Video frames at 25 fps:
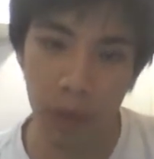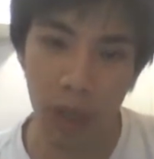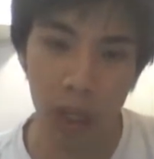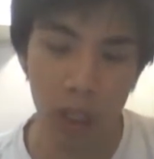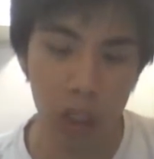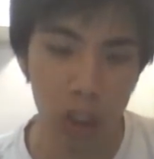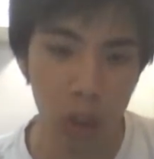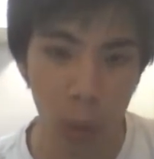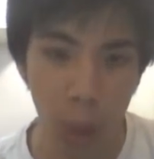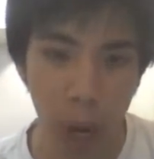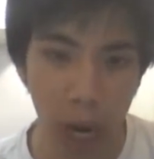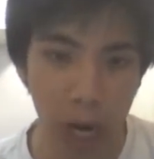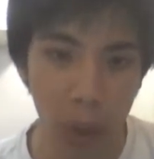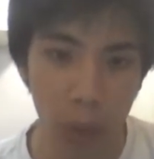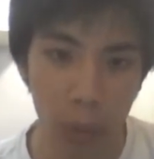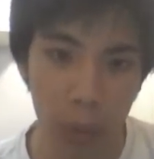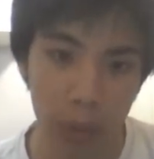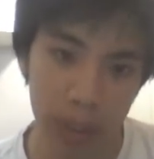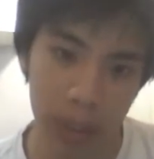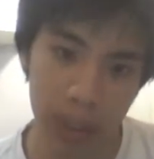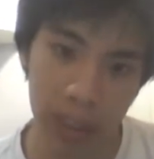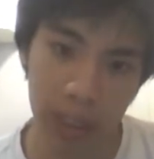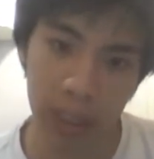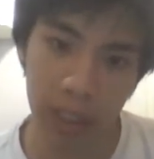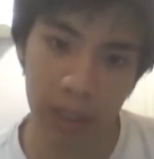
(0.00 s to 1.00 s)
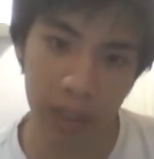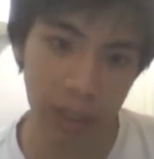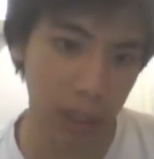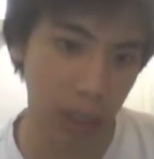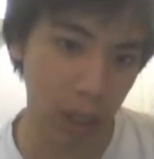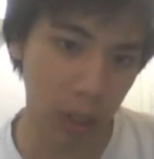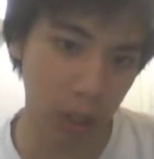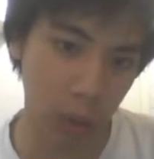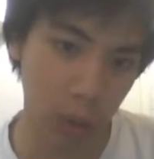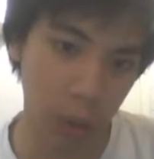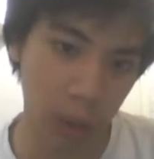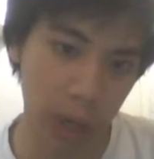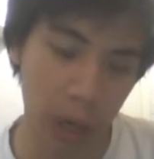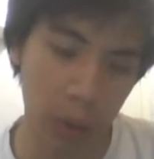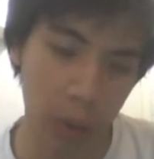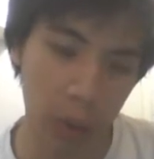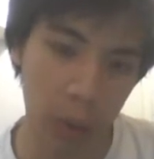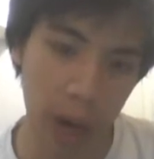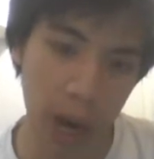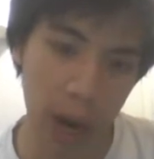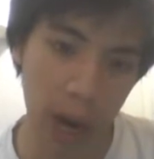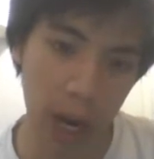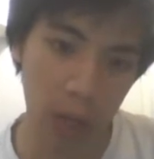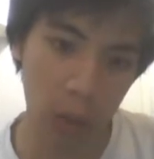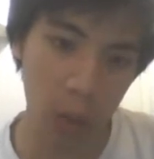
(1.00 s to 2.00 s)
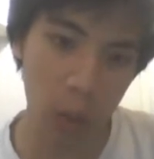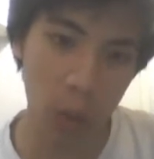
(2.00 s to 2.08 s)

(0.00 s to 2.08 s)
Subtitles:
So why don't we see it the other way around?